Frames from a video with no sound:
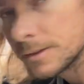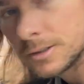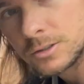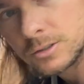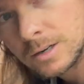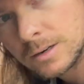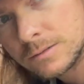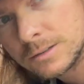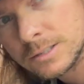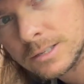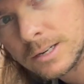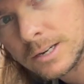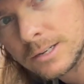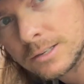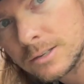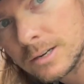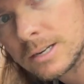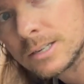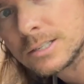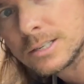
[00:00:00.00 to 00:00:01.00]
driver's side
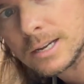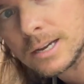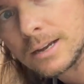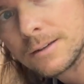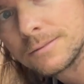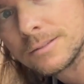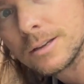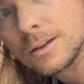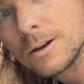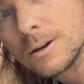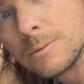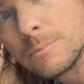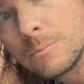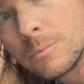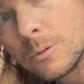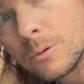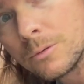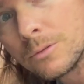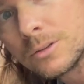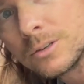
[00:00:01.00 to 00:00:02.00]
you actually have to
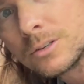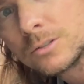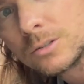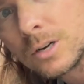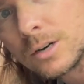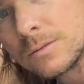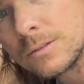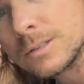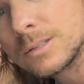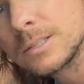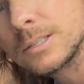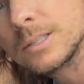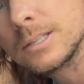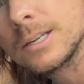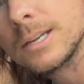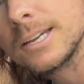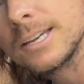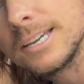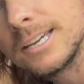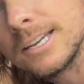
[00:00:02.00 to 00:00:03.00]
unbolt the driver's seat
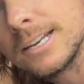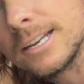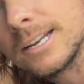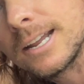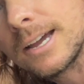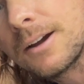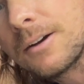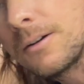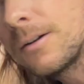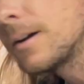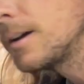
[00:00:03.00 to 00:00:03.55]
and get it out.